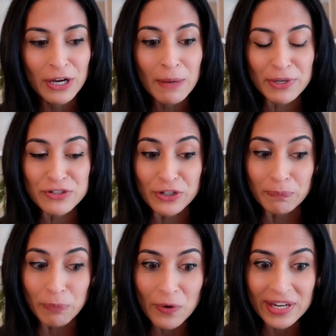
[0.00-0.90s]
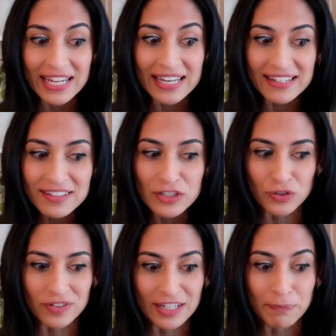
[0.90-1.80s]
But to your point, it is
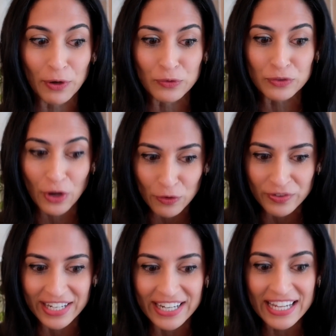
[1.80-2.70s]
interesting post COVID